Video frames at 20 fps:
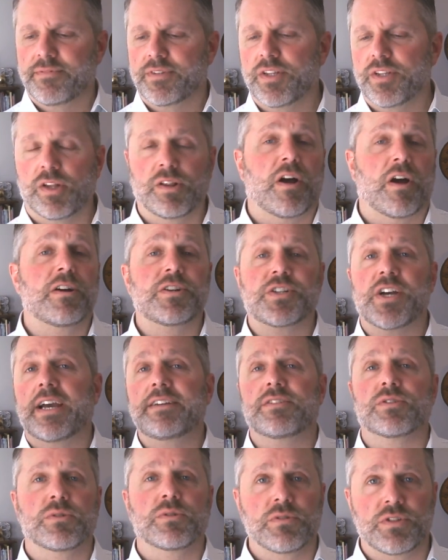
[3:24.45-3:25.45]
the large high
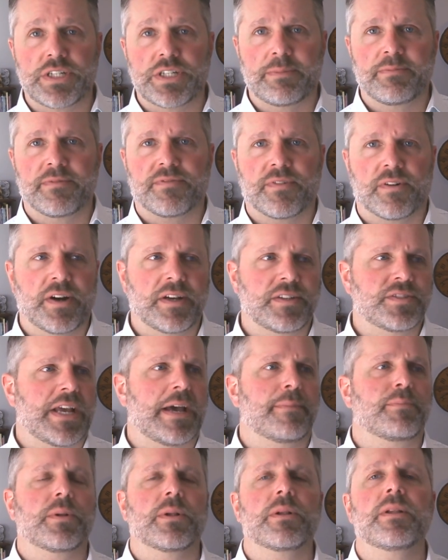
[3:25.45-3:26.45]
school gym, for
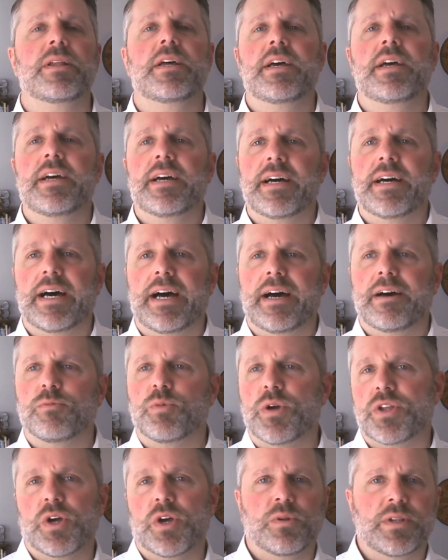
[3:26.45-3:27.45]
example,
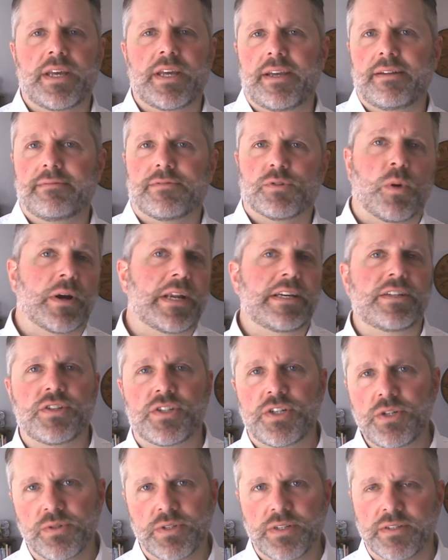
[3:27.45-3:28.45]
with only 20
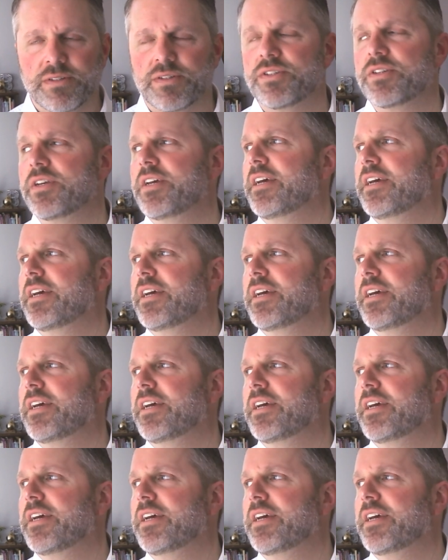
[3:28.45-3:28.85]
students.